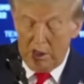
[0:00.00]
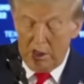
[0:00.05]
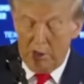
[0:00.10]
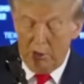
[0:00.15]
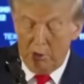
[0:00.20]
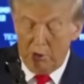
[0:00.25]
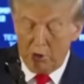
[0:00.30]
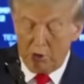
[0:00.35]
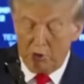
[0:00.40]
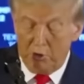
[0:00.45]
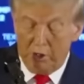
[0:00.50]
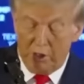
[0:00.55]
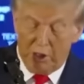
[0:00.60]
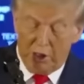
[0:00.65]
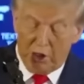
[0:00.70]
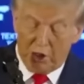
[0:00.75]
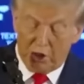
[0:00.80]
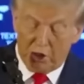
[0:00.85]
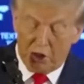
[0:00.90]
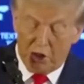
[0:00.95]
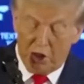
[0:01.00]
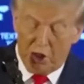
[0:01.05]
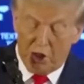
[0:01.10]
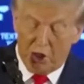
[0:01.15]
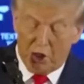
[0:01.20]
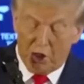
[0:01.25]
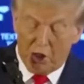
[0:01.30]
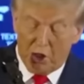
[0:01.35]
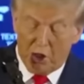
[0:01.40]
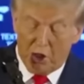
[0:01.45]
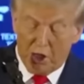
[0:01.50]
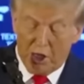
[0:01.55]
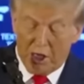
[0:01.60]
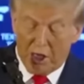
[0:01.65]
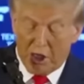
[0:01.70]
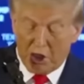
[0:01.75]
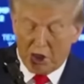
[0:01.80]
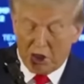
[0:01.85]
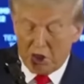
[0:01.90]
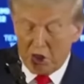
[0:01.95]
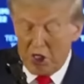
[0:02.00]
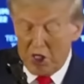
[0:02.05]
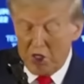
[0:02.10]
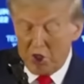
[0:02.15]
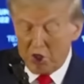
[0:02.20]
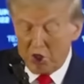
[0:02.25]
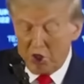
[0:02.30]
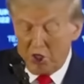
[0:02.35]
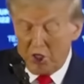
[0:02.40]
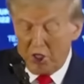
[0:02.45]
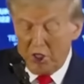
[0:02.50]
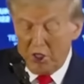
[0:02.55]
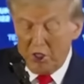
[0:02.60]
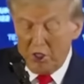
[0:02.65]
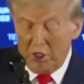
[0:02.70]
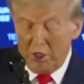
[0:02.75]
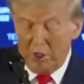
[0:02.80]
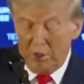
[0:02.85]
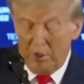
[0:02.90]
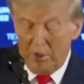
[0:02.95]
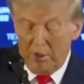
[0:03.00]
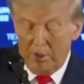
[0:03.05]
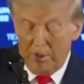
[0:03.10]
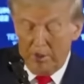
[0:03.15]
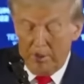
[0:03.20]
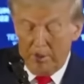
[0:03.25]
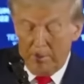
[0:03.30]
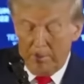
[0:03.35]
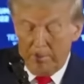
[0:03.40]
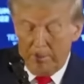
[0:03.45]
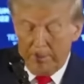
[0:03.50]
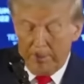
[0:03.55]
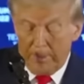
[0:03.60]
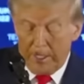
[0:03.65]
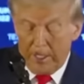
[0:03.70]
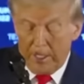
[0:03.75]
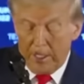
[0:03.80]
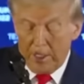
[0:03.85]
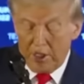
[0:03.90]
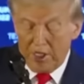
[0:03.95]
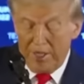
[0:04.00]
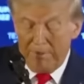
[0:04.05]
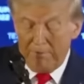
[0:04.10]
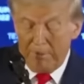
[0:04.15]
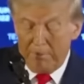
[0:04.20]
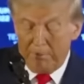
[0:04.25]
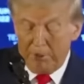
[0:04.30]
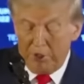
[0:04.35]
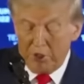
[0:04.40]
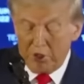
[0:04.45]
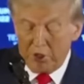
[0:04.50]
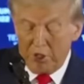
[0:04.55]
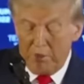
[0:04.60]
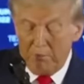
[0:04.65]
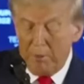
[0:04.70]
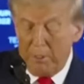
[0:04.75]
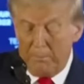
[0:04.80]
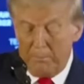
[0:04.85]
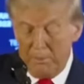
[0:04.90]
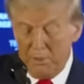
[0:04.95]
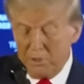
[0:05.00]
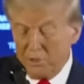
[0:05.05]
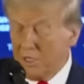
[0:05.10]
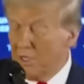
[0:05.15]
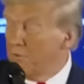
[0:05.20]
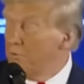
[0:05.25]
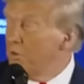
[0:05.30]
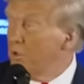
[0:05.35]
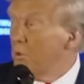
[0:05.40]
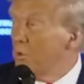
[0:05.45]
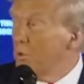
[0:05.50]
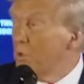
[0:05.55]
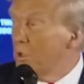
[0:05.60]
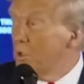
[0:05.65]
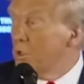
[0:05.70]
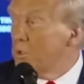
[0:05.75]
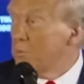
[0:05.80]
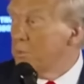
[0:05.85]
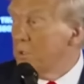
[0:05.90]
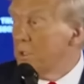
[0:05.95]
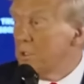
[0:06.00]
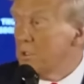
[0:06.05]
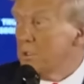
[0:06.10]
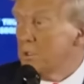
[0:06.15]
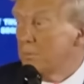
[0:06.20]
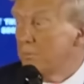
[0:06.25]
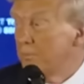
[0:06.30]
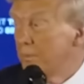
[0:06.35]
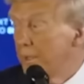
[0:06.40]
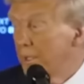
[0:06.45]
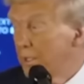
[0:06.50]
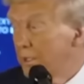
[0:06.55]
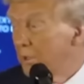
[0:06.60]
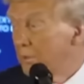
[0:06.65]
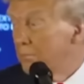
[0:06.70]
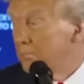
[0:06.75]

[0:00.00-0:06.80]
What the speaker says: he was released into the United States to kill. Tammy, please come up and say a few words, please. Thank